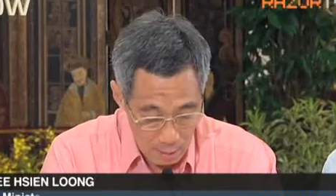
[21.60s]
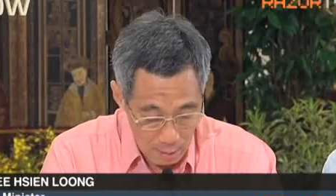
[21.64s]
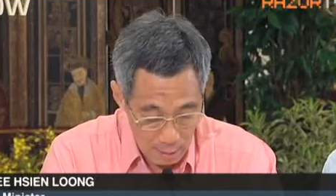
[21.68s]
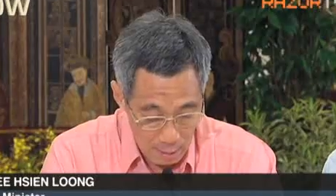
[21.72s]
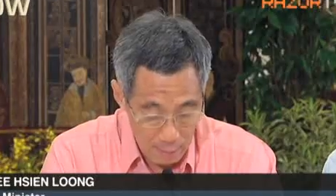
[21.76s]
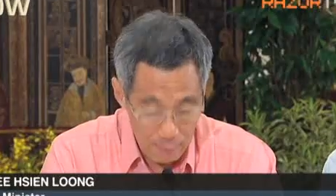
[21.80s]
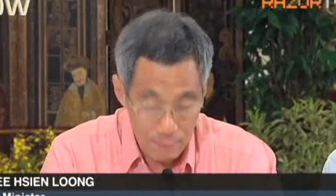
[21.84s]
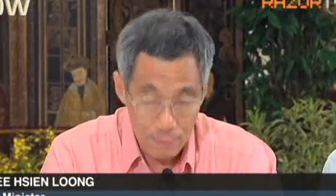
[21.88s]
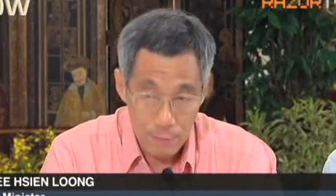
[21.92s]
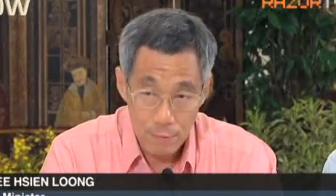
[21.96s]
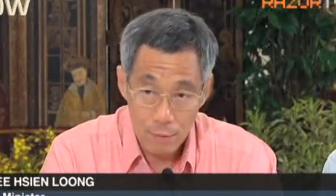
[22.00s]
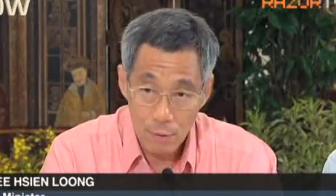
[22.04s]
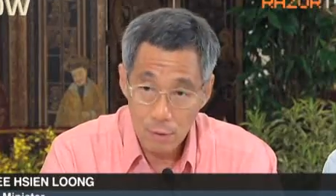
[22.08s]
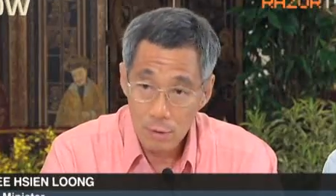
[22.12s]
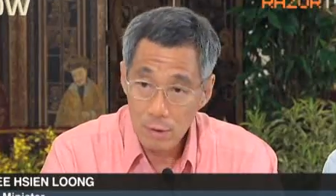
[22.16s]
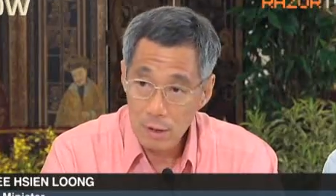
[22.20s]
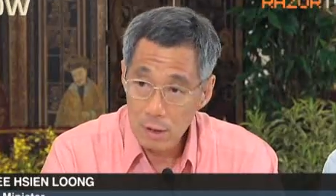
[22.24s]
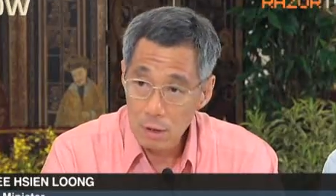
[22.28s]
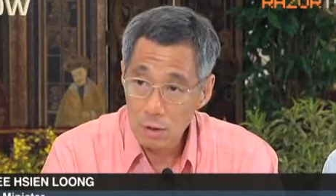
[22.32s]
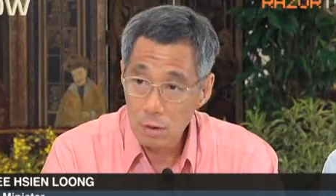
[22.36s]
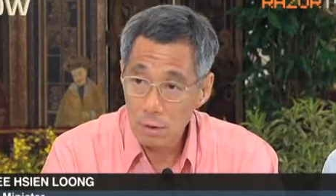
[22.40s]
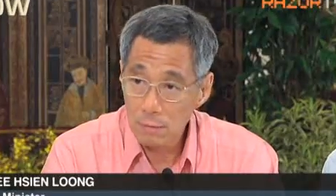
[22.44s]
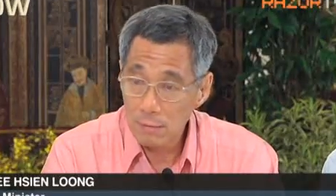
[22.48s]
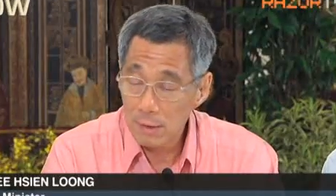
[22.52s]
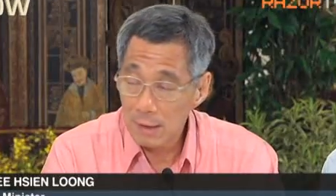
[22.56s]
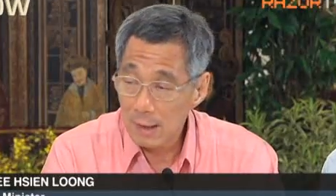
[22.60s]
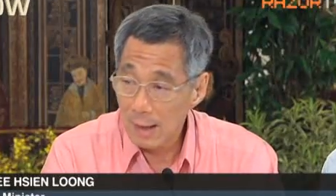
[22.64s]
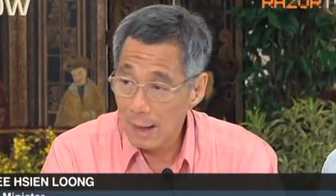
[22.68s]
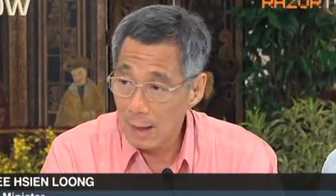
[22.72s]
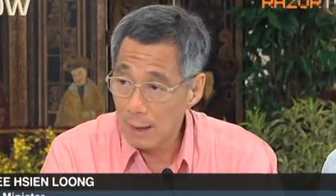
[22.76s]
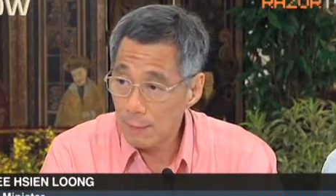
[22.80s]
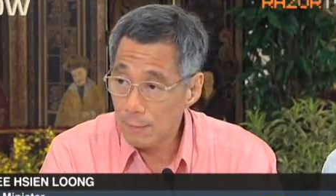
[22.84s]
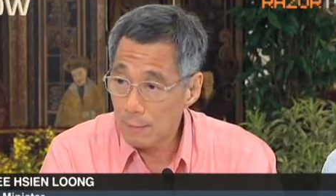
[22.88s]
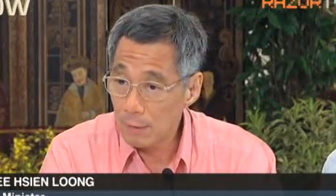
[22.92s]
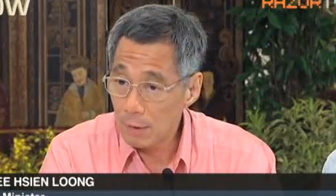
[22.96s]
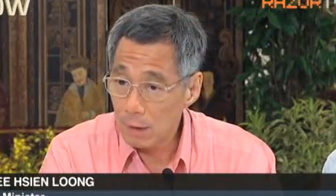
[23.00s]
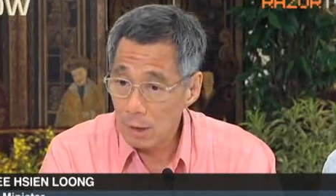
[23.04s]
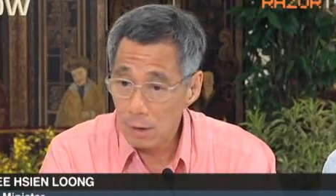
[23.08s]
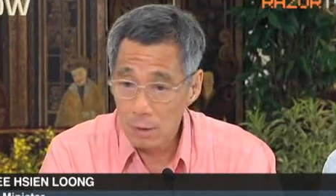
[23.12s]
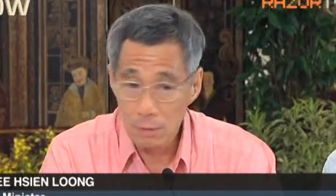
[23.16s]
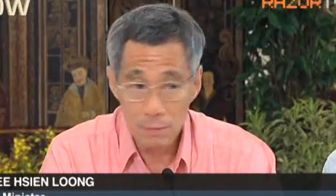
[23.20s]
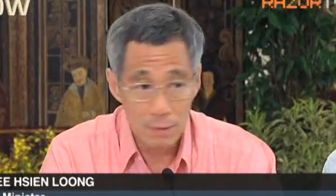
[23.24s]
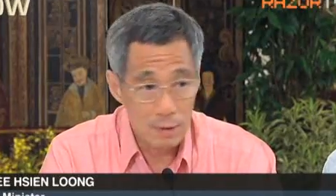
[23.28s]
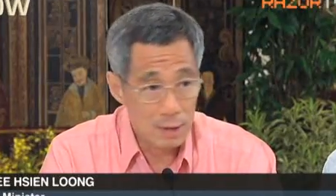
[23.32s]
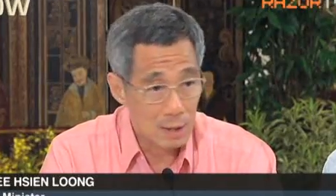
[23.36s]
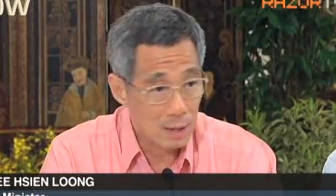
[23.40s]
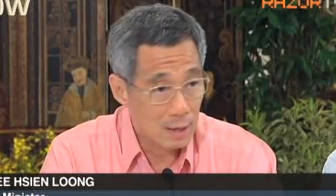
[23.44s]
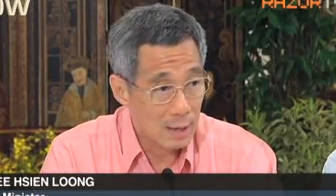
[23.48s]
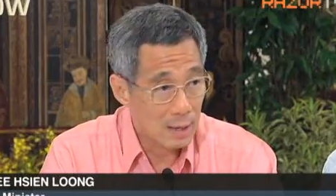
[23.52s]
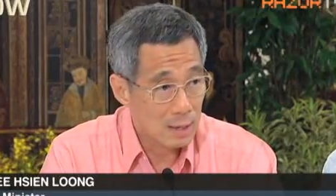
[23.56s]
I've thought this over carefully
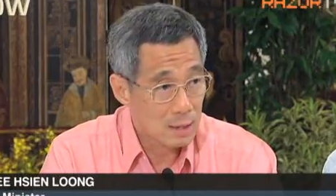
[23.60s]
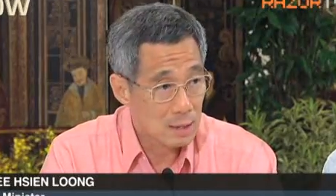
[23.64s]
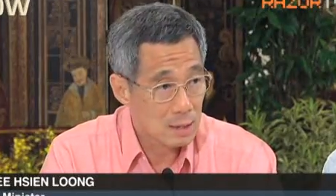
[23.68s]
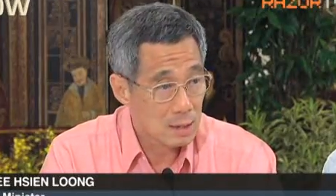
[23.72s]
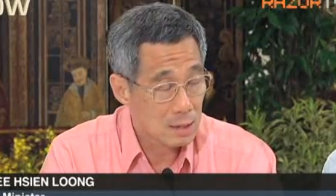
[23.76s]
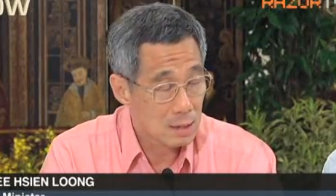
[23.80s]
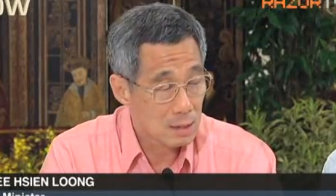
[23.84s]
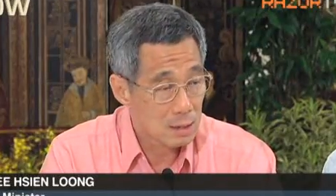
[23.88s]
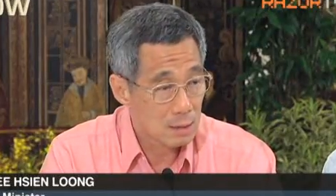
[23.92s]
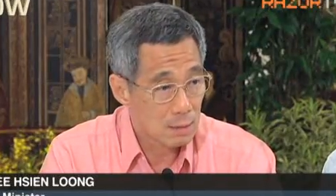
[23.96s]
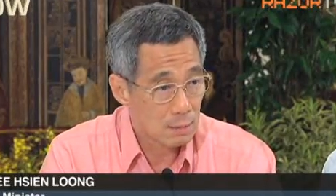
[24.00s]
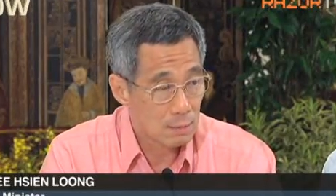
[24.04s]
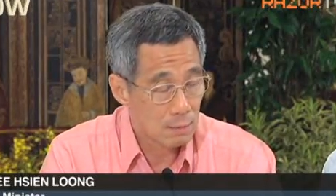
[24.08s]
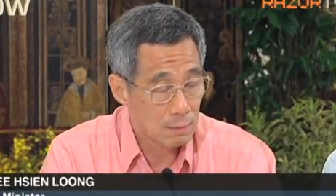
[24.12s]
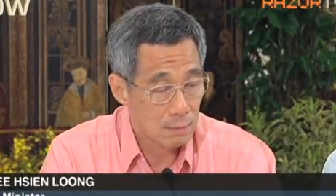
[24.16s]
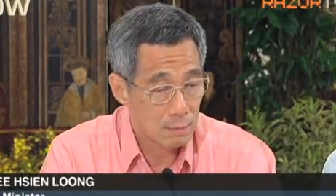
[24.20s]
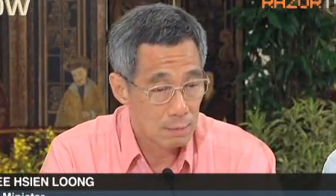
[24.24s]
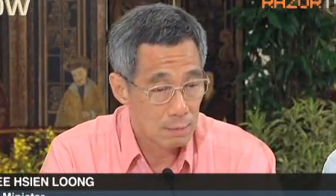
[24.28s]
over the last